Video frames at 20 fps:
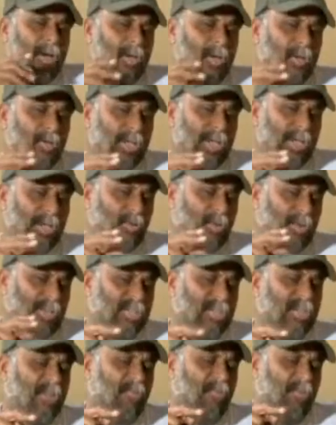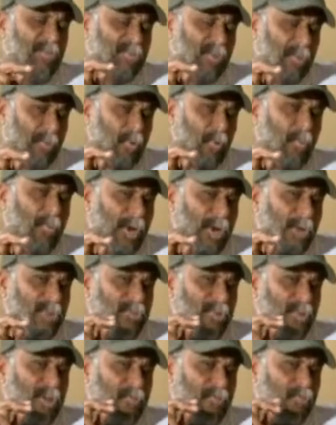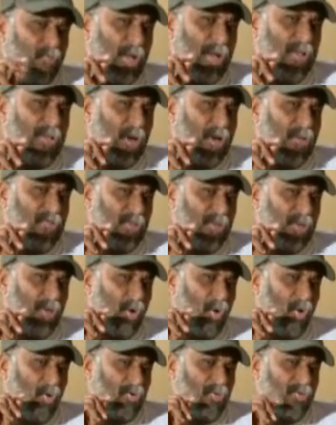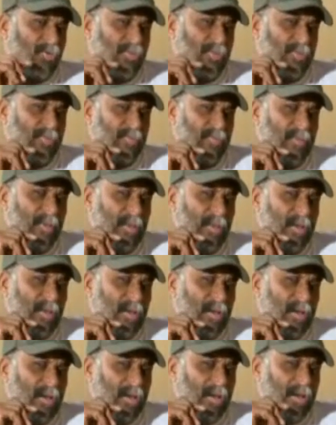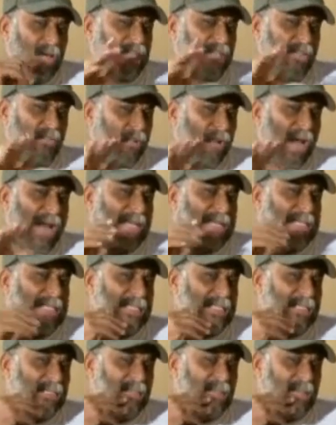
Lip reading: No, the question of misappropriation of 12,000 crores is a fact.